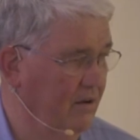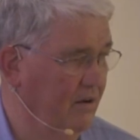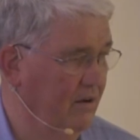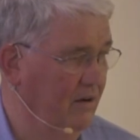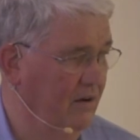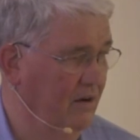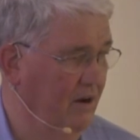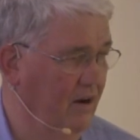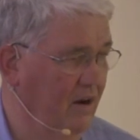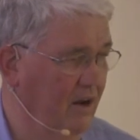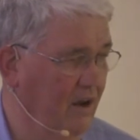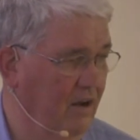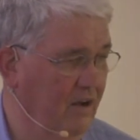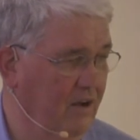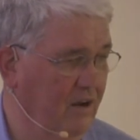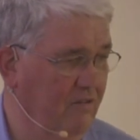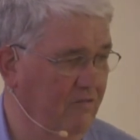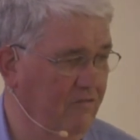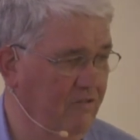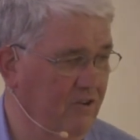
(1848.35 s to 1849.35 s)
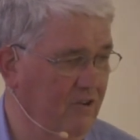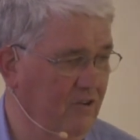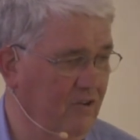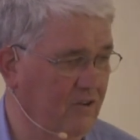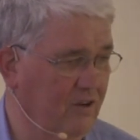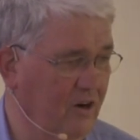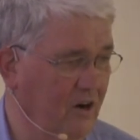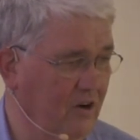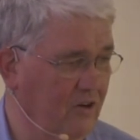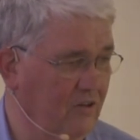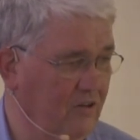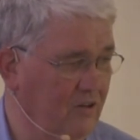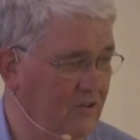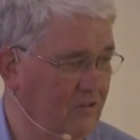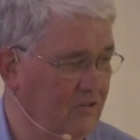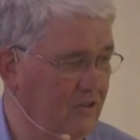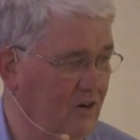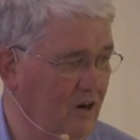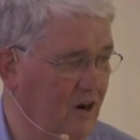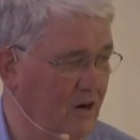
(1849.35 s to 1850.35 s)
and then I can feel
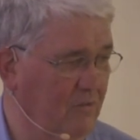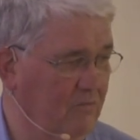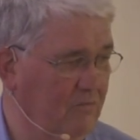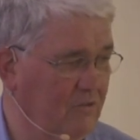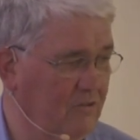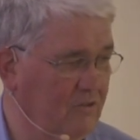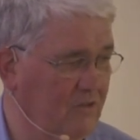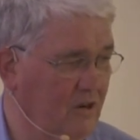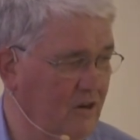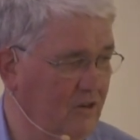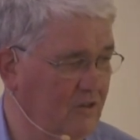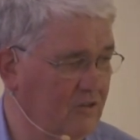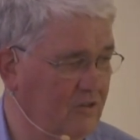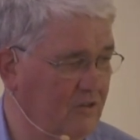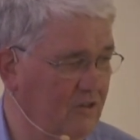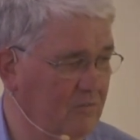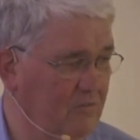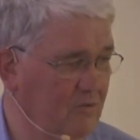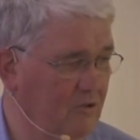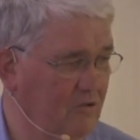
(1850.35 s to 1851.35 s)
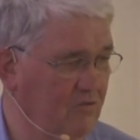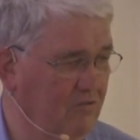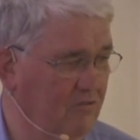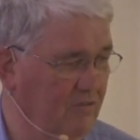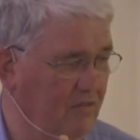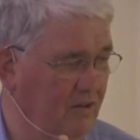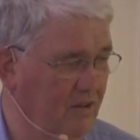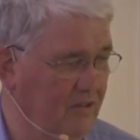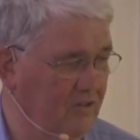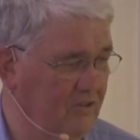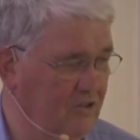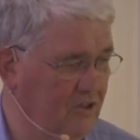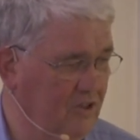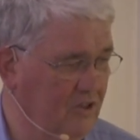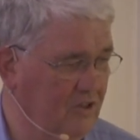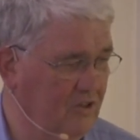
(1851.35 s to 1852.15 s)
Carolyn's arm starts to move and